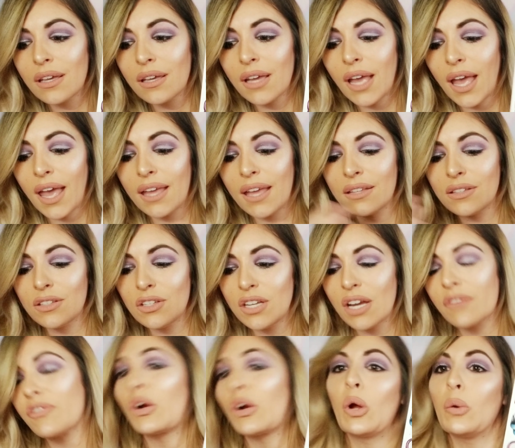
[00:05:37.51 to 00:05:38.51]
and you
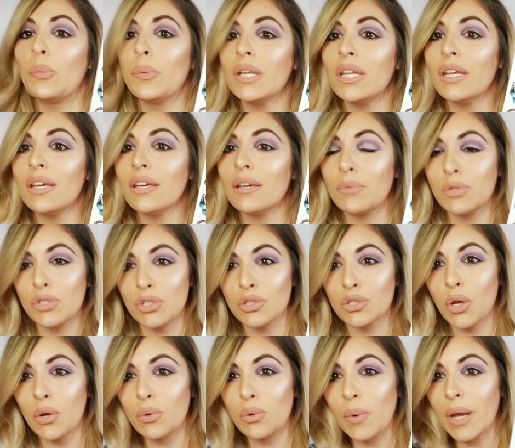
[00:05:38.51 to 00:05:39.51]
never opened it, it would just
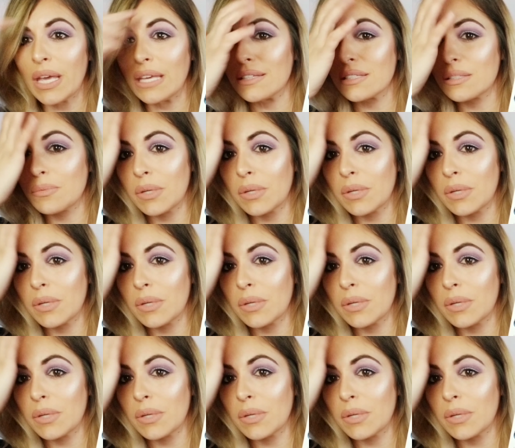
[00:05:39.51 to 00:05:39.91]
go to waste.